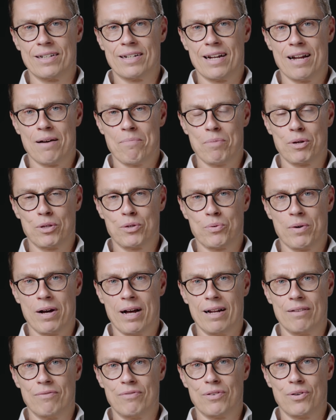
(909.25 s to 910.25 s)
number
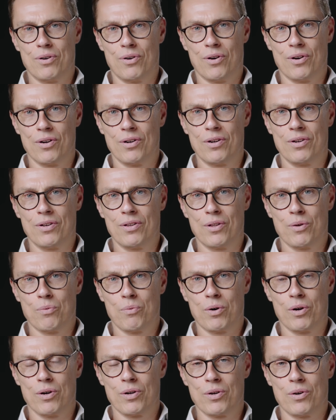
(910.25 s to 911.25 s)
12, on the
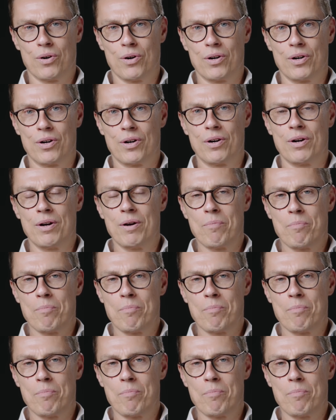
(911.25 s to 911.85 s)
world order.